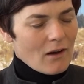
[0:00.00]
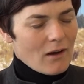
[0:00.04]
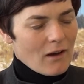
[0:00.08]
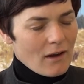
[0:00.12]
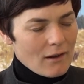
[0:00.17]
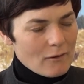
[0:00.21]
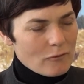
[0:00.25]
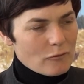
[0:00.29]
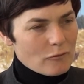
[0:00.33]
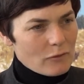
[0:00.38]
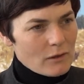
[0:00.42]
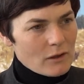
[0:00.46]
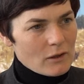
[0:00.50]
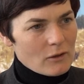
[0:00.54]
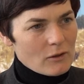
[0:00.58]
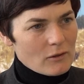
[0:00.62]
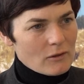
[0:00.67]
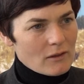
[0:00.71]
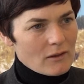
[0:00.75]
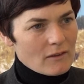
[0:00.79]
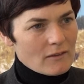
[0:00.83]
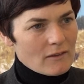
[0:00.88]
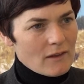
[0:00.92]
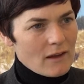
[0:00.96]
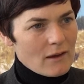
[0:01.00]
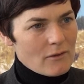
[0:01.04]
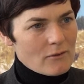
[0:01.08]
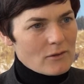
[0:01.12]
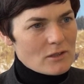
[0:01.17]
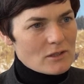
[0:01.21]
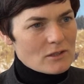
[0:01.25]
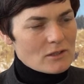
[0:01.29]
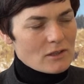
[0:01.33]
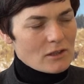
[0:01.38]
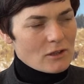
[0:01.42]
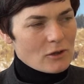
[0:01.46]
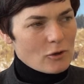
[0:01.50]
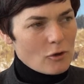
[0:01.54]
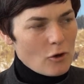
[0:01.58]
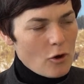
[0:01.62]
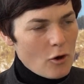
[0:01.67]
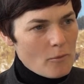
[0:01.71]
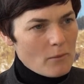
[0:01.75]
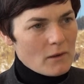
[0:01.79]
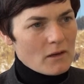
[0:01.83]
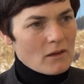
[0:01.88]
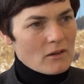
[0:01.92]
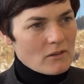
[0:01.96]
I feel that there is a
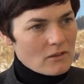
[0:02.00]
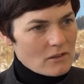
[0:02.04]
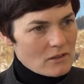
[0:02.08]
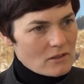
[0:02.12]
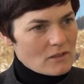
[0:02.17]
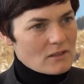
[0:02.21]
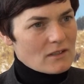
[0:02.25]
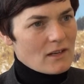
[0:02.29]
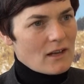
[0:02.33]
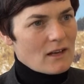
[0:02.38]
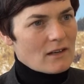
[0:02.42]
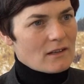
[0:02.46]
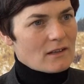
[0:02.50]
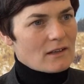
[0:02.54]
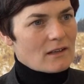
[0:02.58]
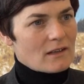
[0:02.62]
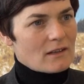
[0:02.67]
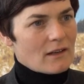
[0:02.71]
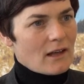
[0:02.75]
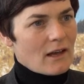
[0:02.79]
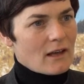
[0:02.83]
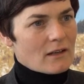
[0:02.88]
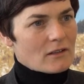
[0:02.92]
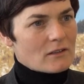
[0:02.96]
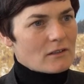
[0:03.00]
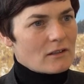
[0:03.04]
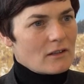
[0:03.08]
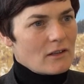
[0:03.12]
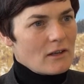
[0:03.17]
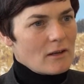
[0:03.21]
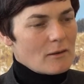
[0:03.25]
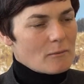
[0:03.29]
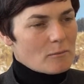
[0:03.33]
common understanding that